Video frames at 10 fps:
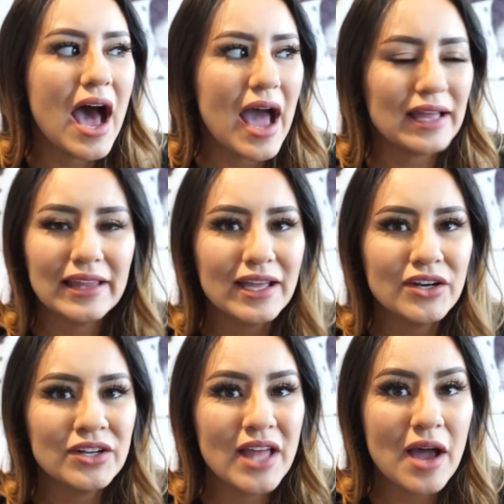
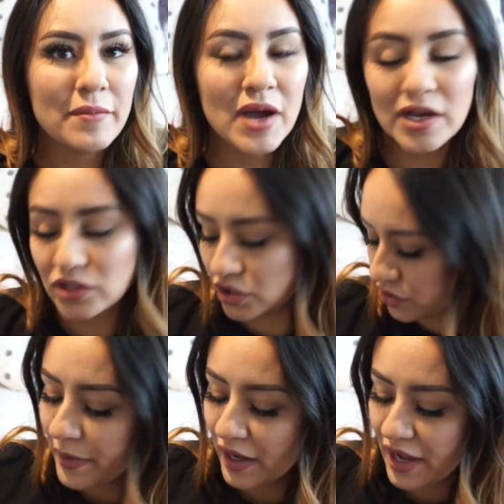eyeliner that
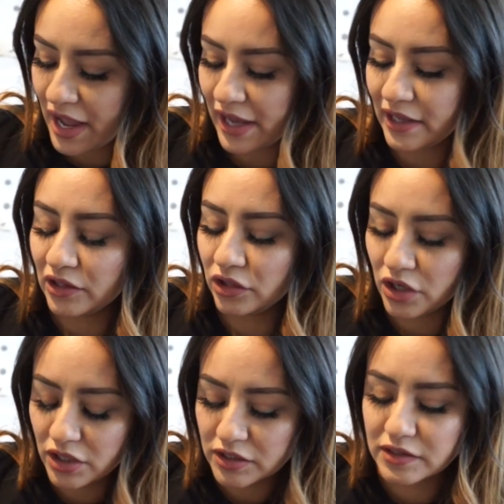much, but it
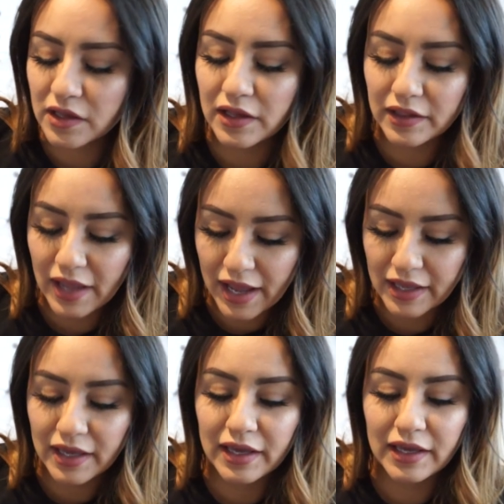looks
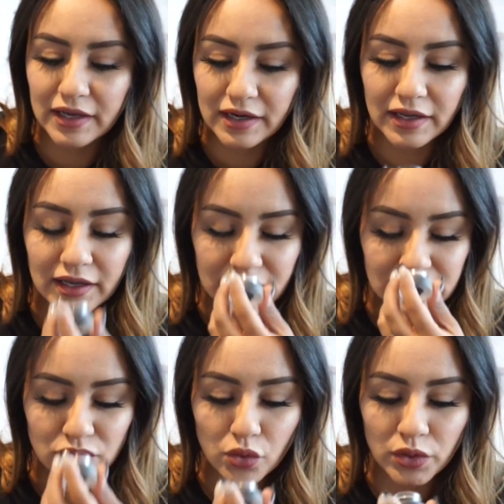like it
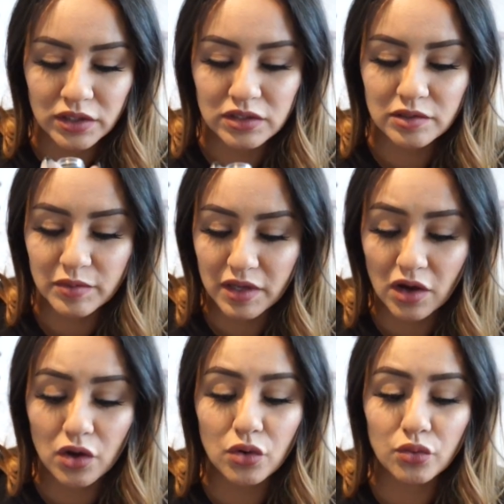is going to be
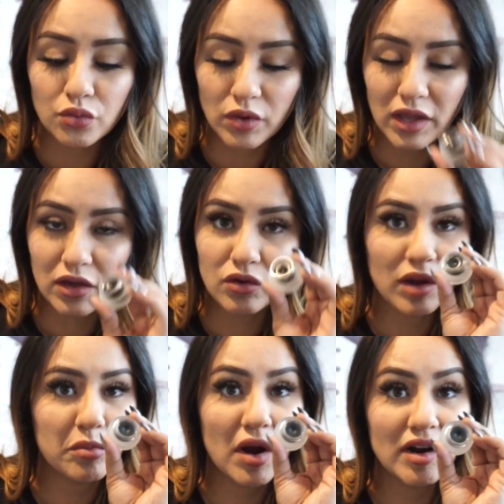a great,
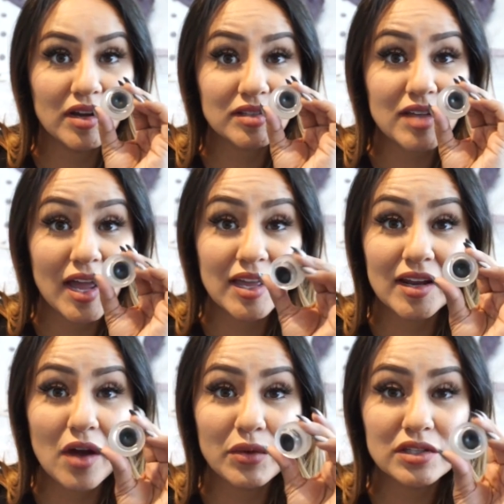great product. I
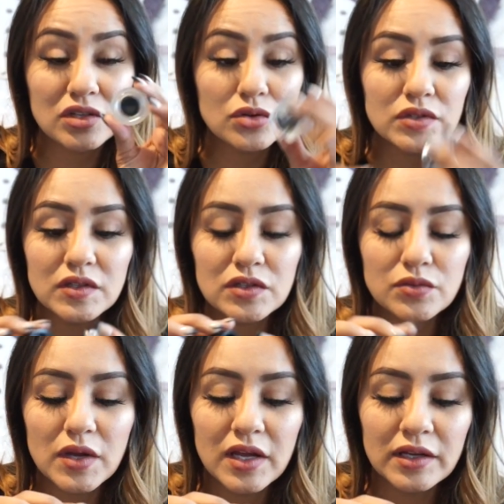cannot wait to use this
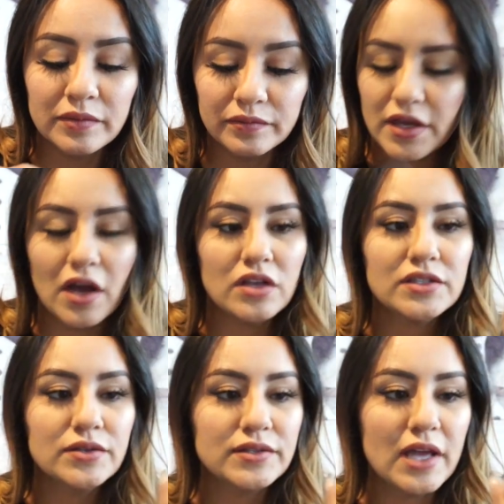one. They
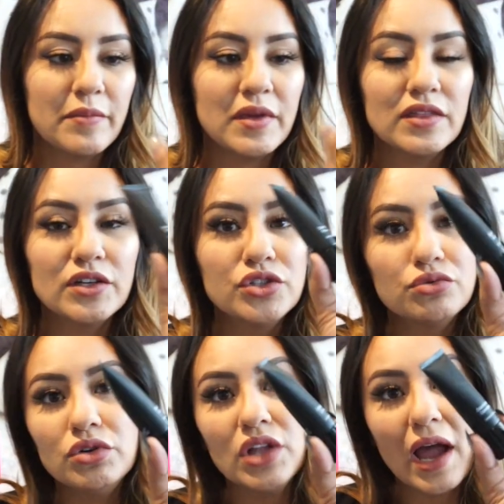also sent me their
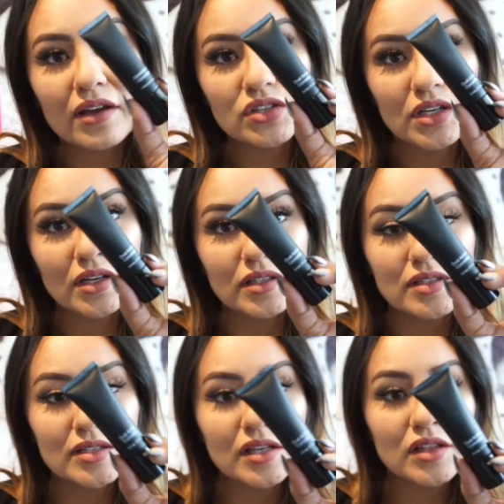dual action
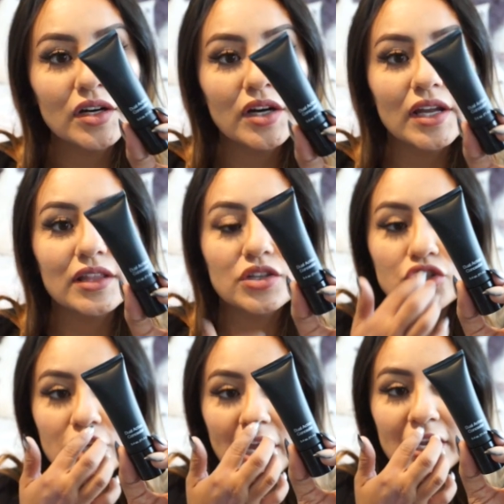concealer in the
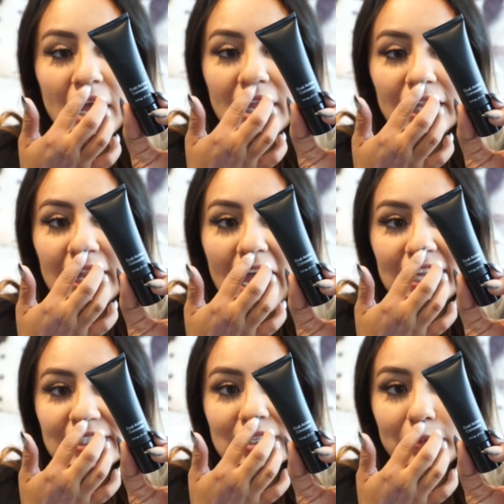shade
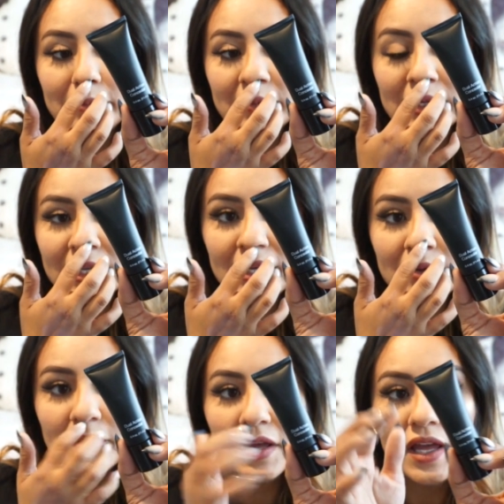Light
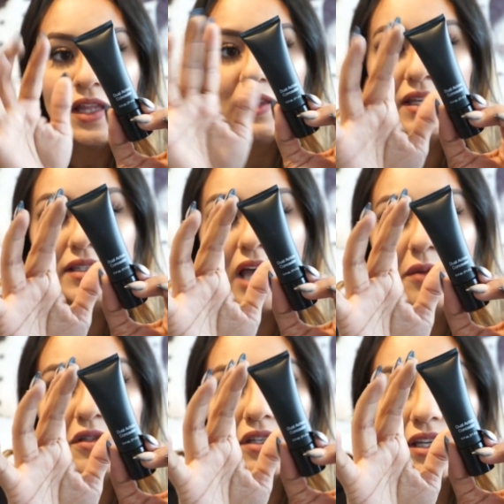Medium. This
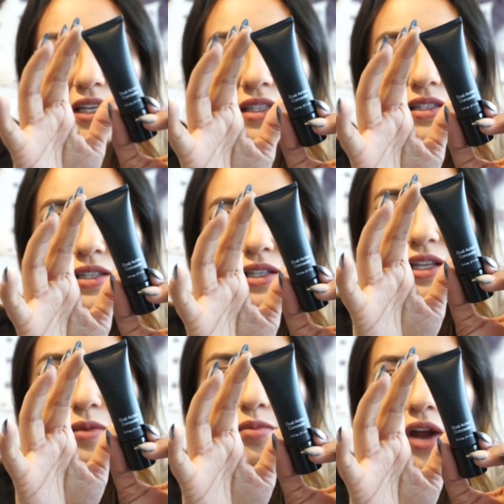helps to
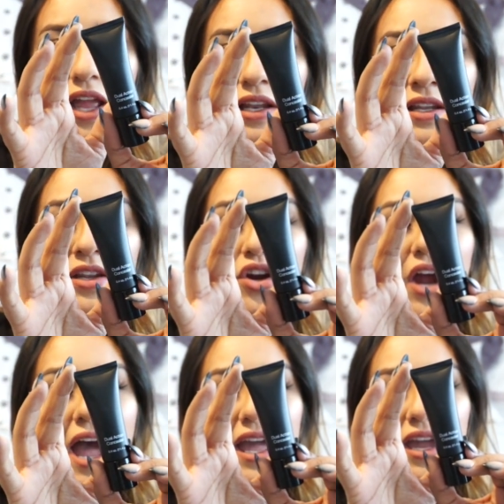instantly brighten
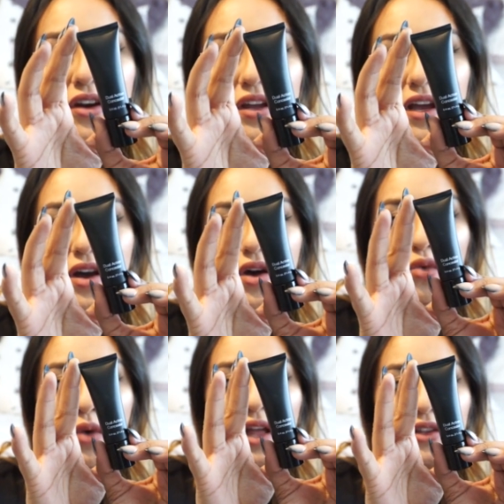your eye
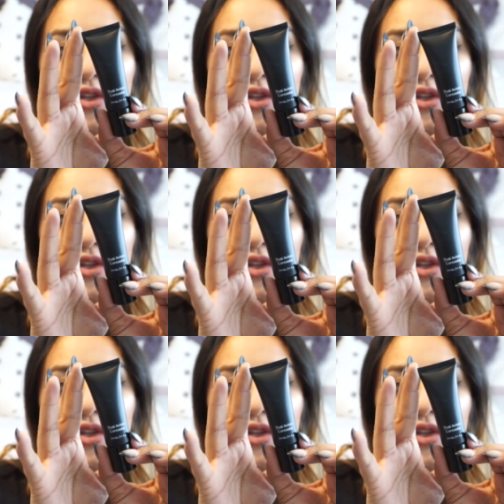area while